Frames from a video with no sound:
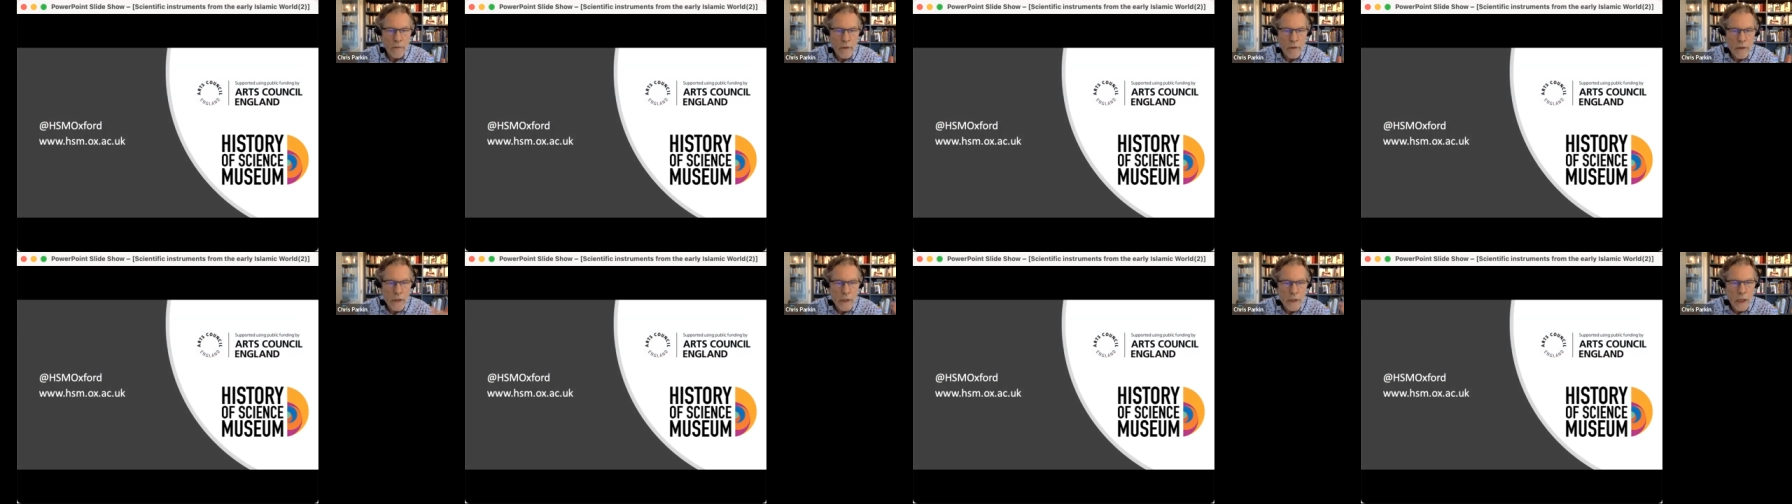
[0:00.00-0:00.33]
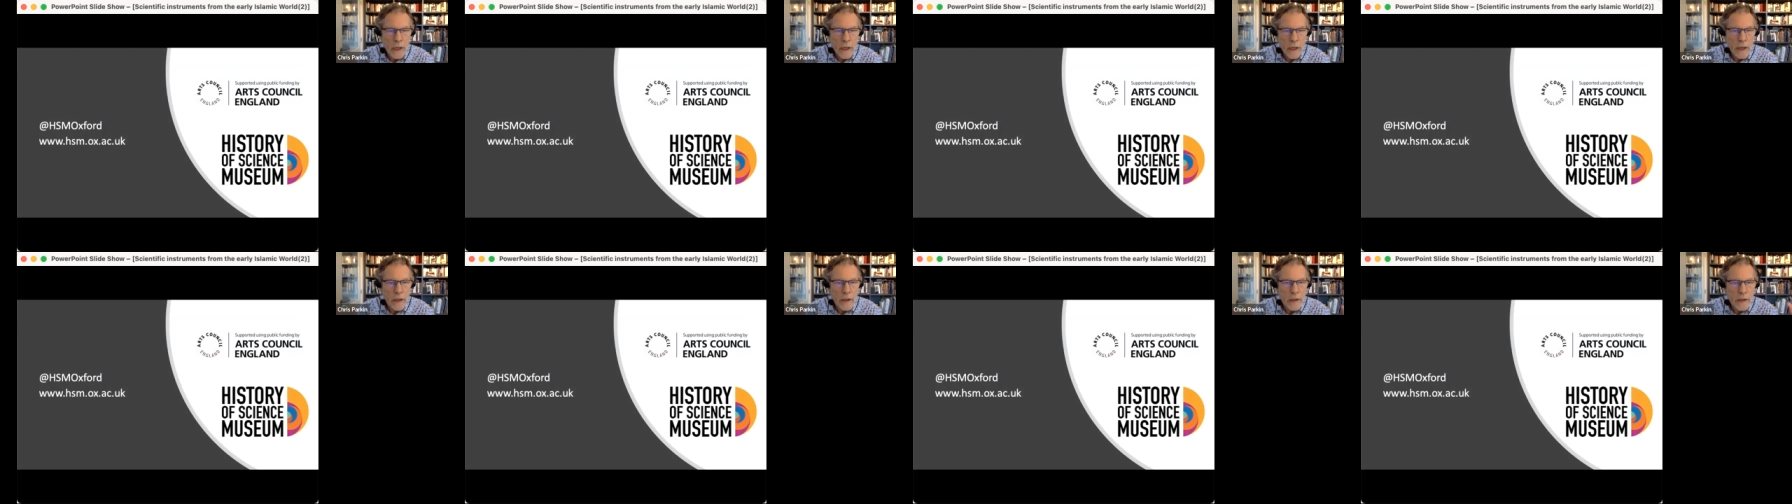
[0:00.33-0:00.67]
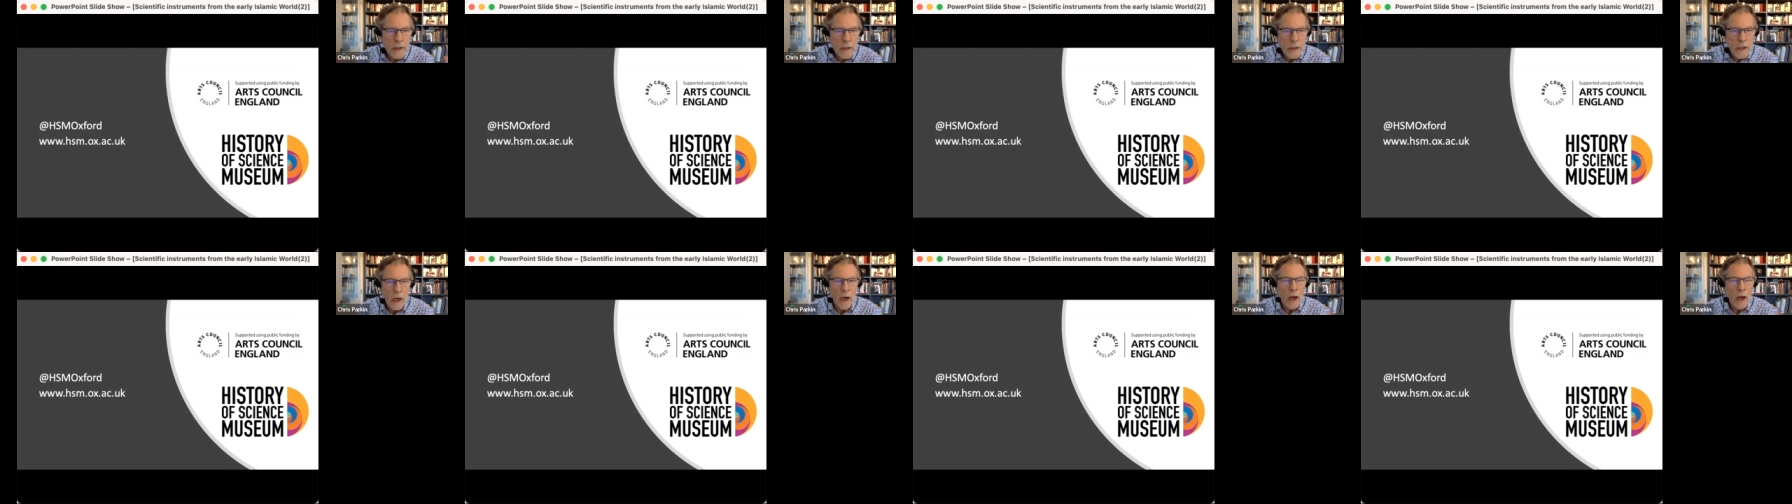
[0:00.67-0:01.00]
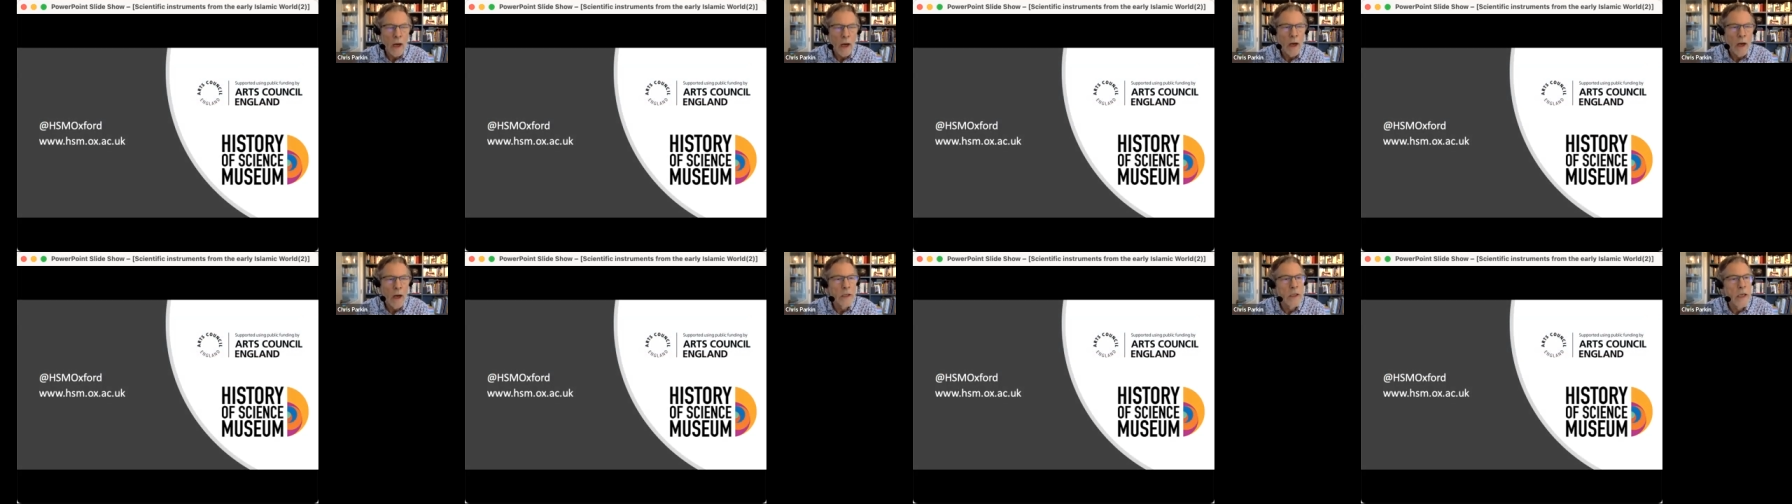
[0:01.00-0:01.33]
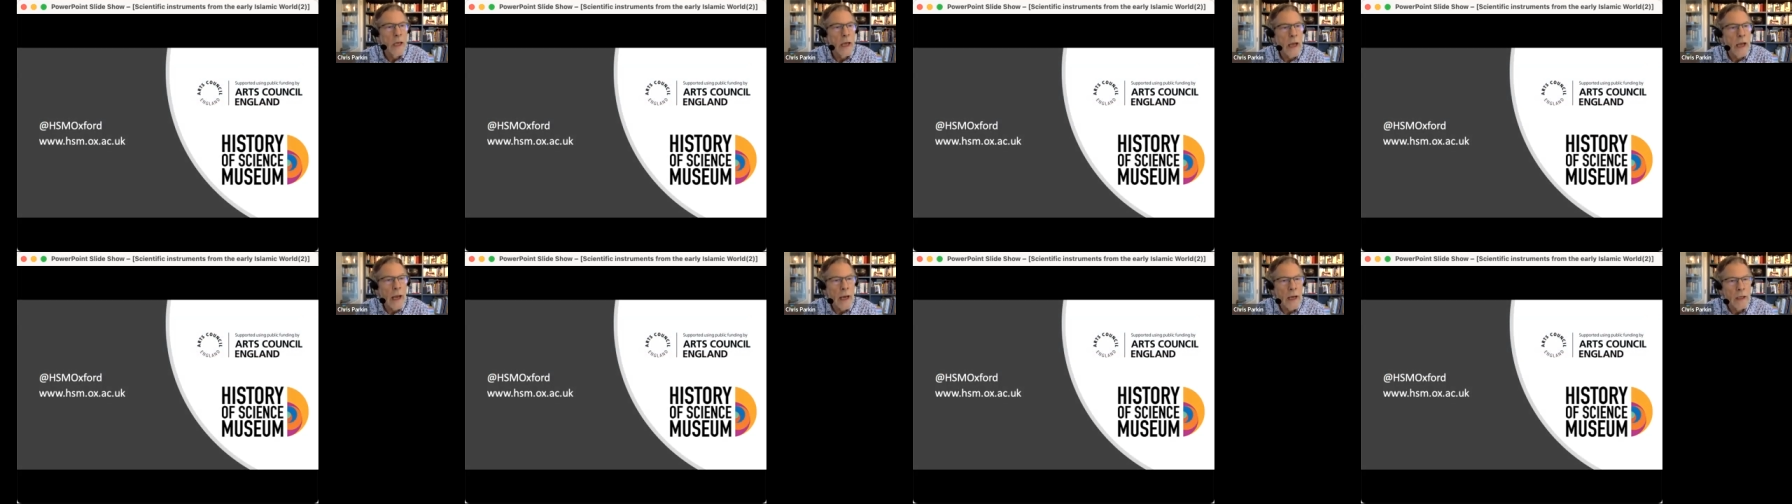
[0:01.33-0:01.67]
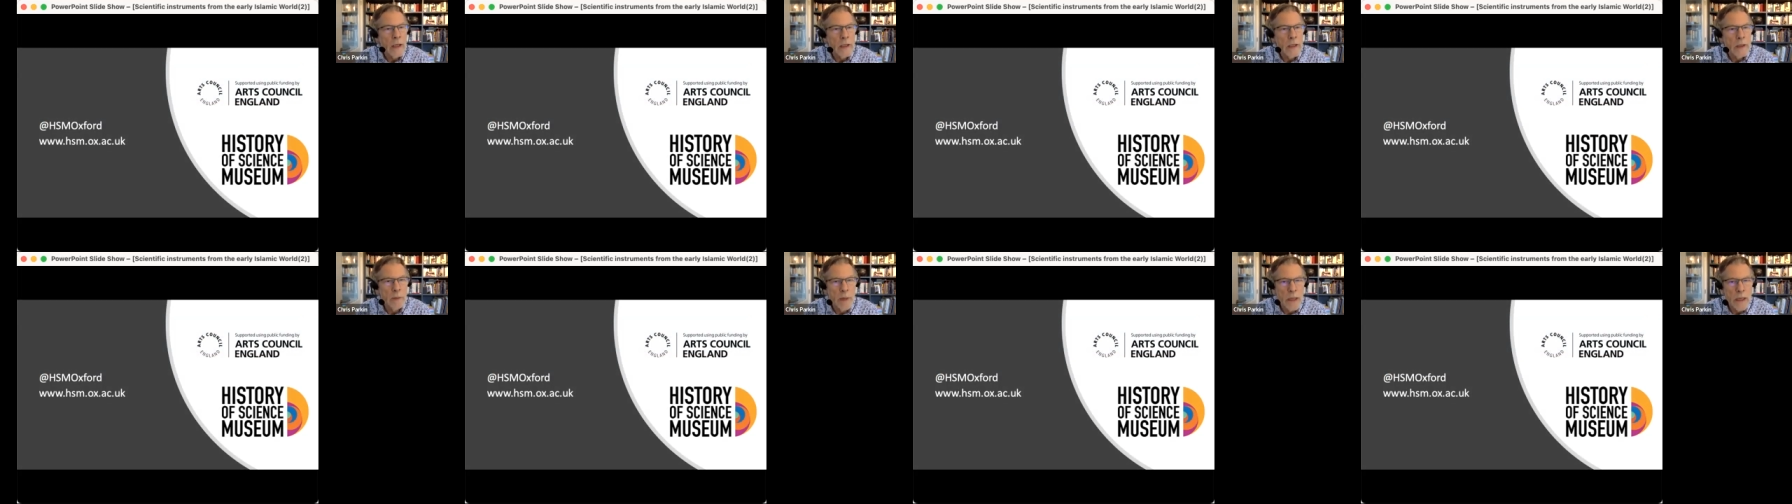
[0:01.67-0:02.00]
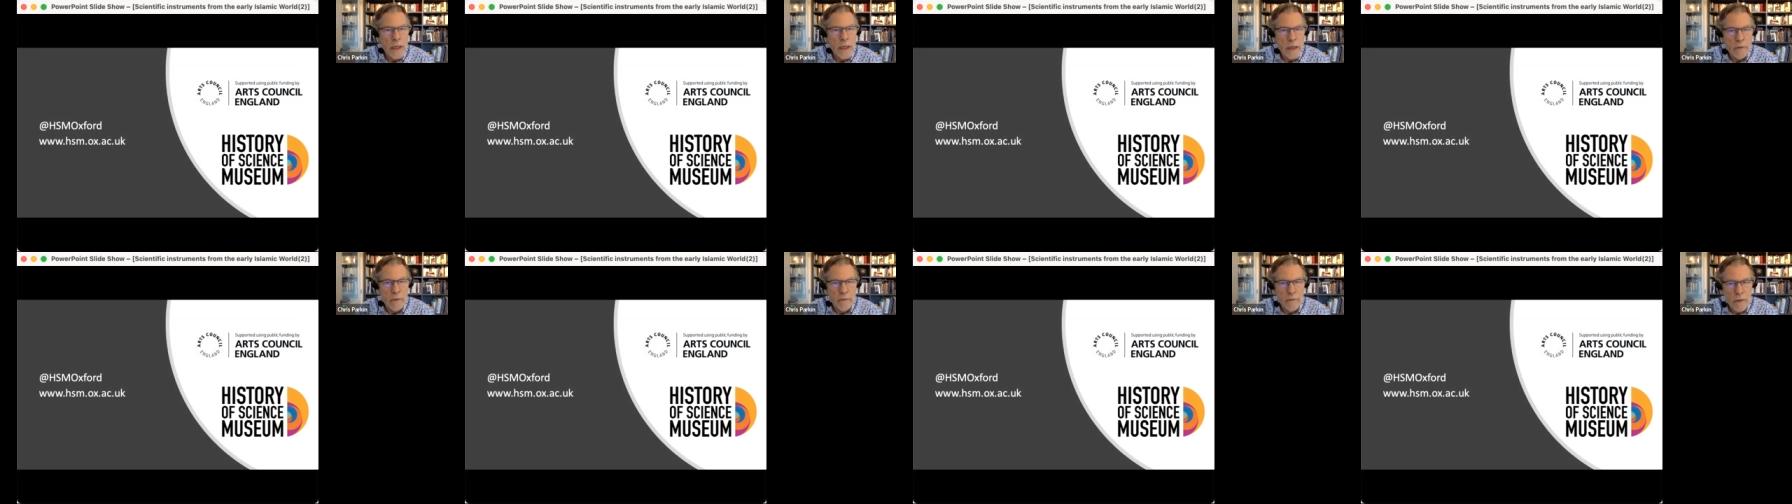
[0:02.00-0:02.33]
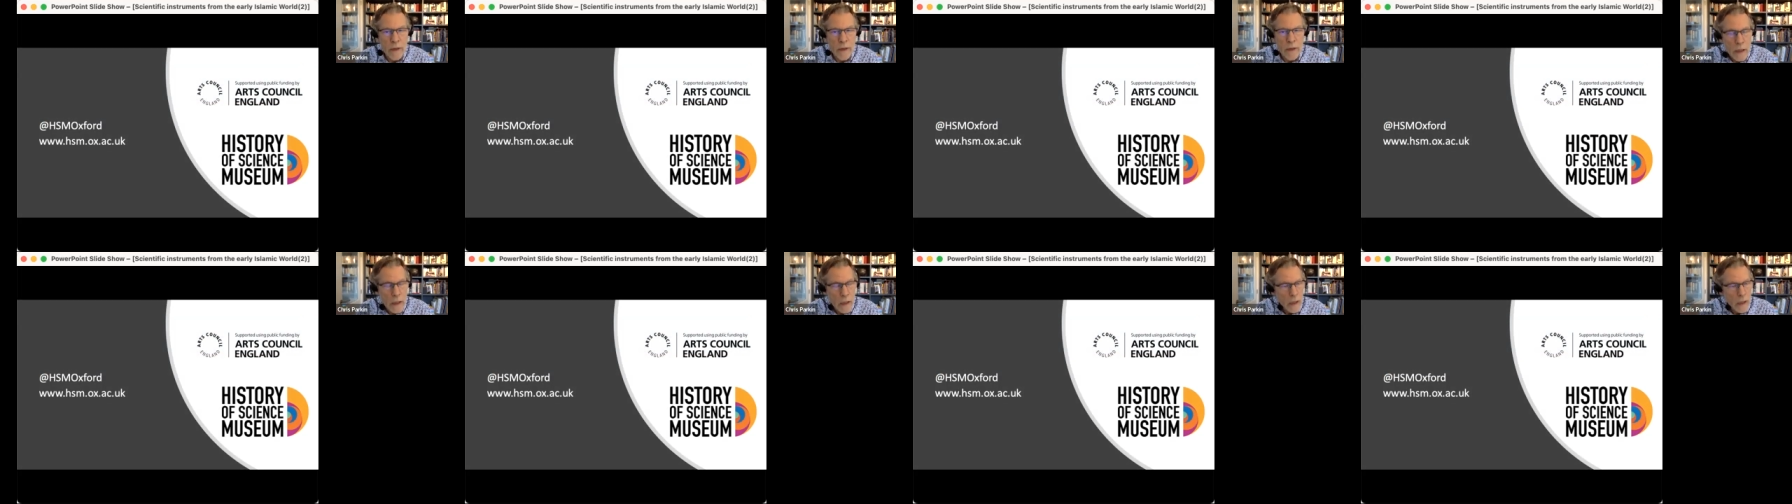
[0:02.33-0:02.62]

for science, art, and belief.